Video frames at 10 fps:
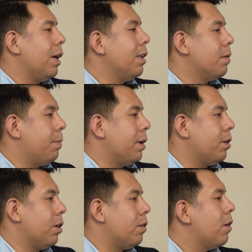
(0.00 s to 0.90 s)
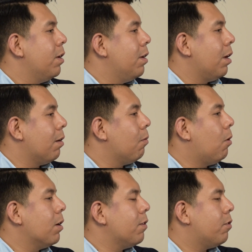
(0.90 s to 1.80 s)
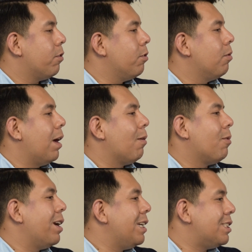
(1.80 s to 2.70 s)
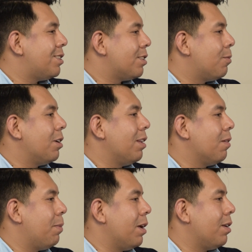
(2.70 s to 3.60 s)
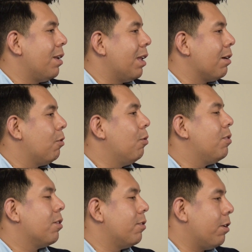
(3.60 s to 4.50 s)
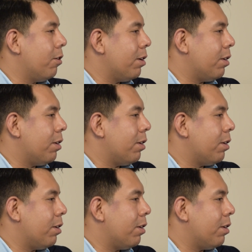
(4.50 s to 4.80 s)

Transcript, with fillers: independent, mm-hmm. uh, walk us through at what age is someone independent? Like, yeah. who is considered